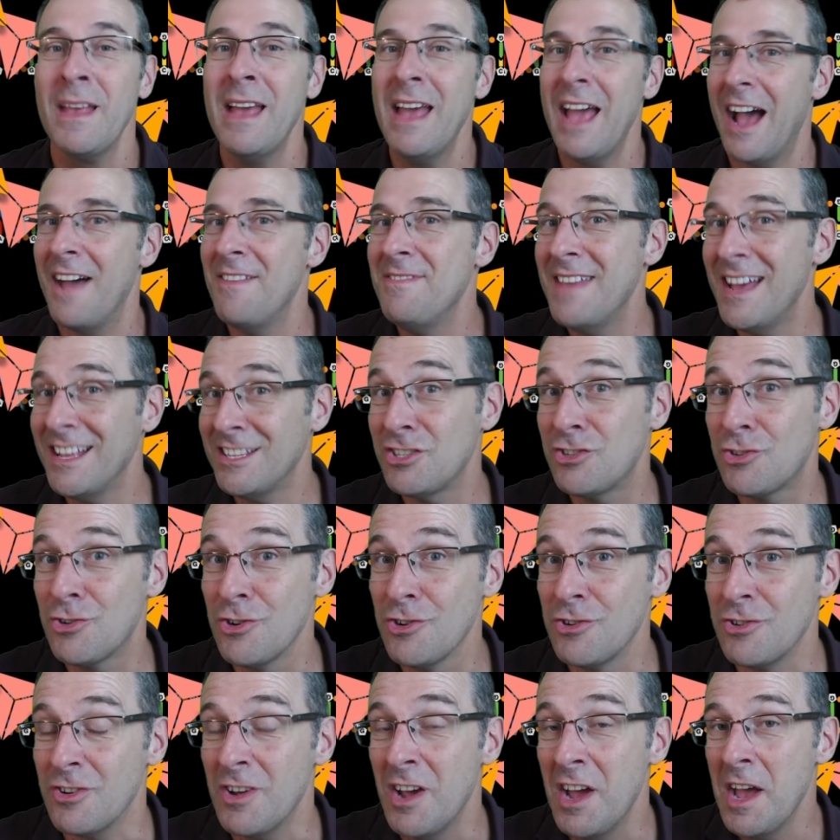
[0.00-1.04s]
And that's
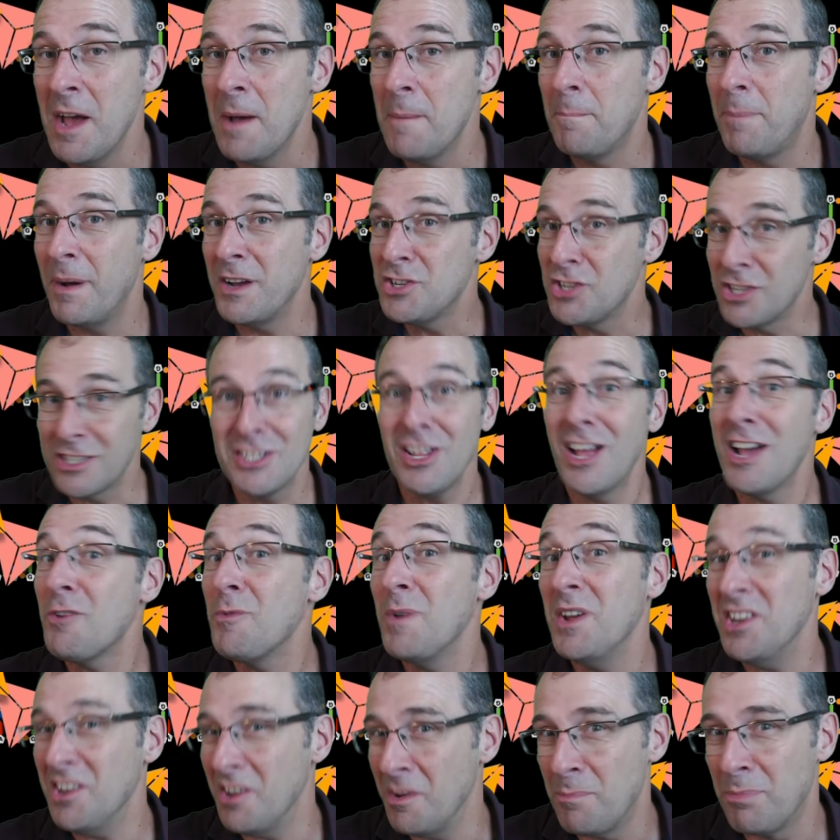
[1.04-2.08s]
true. But just like when
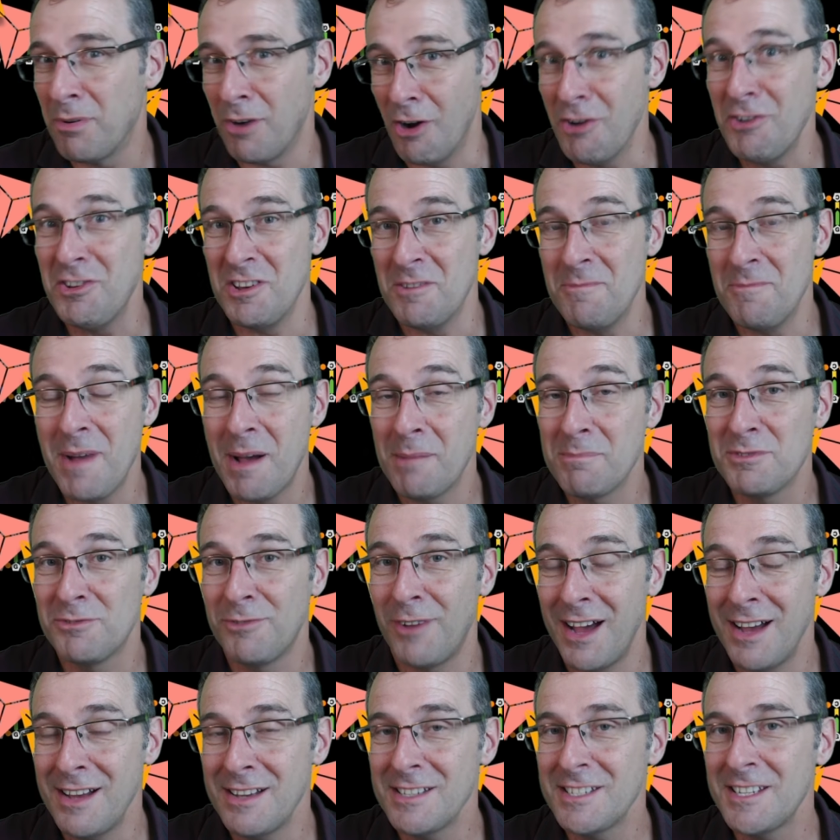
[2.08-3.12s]
you broke your mum's
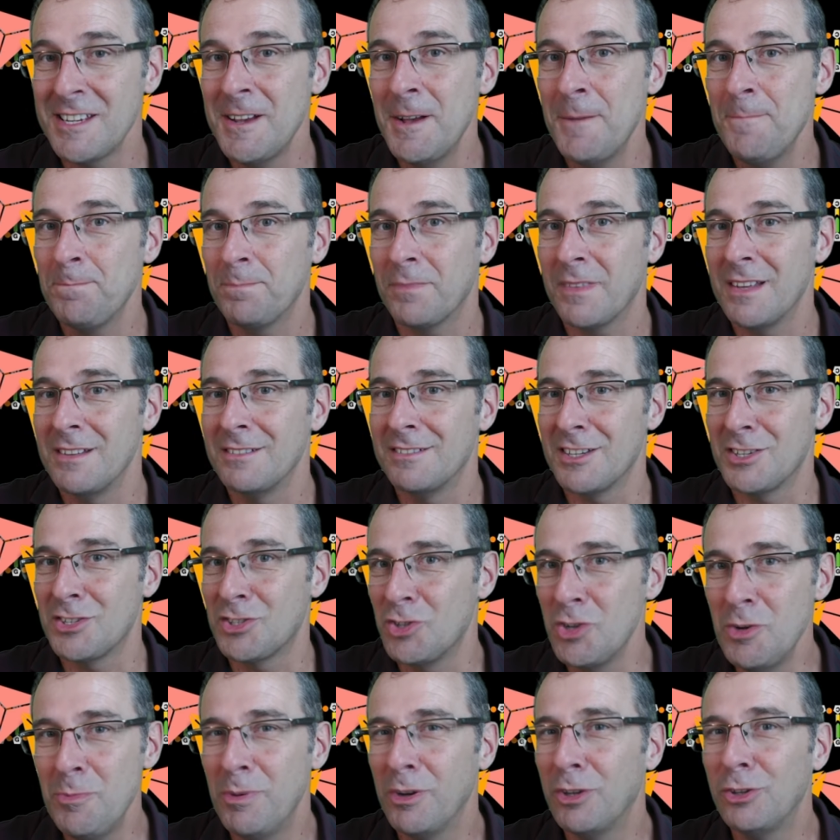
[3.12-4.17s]
vase, the
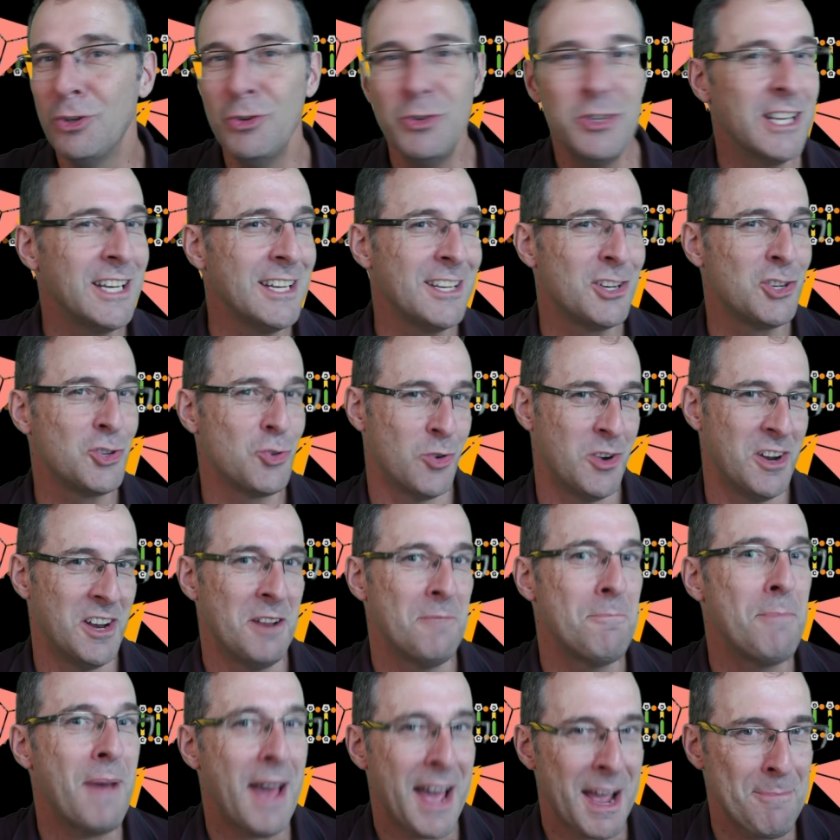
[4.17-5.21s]
superglue didn't join it
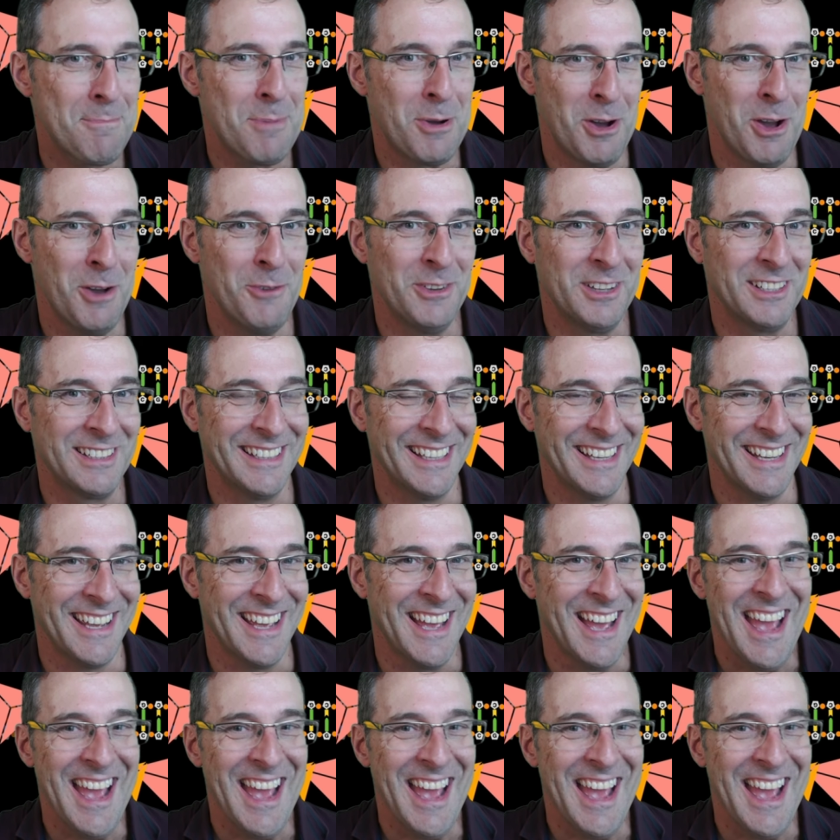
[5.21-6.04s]
back perfectly.